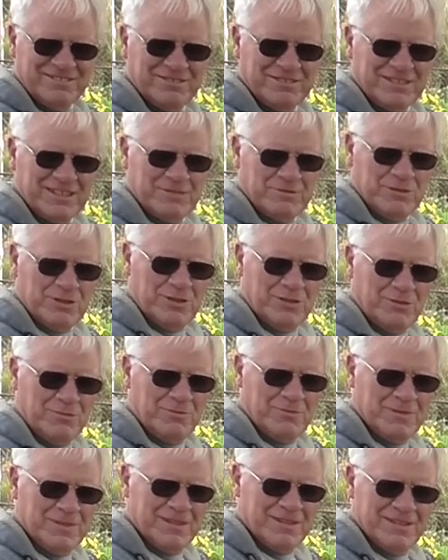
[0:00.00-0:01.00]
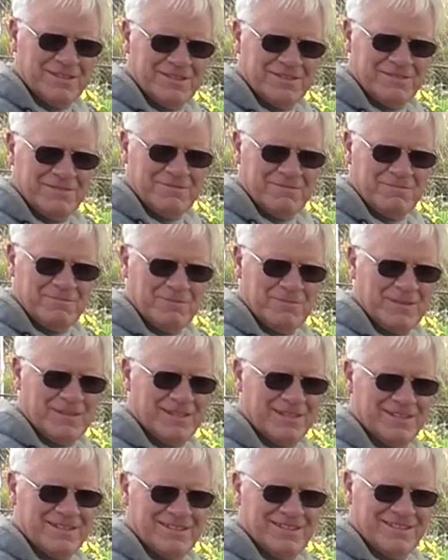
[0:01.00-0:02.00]
Well, you never know. All right,
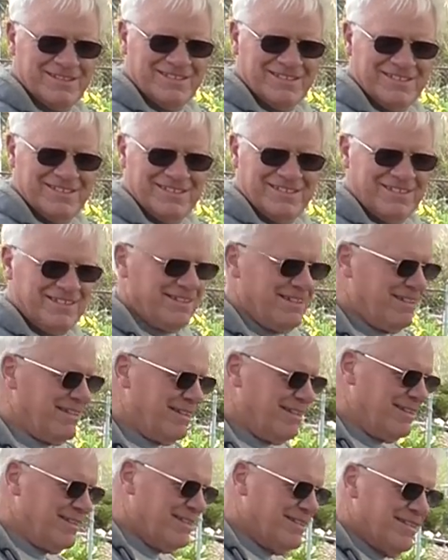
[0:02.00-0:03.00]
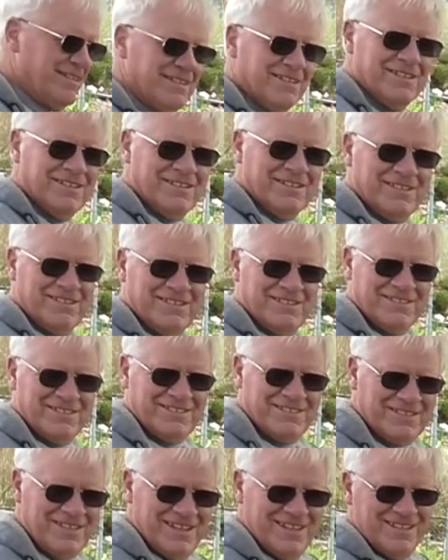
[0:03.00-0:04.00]
here you go. Hear that, everybody?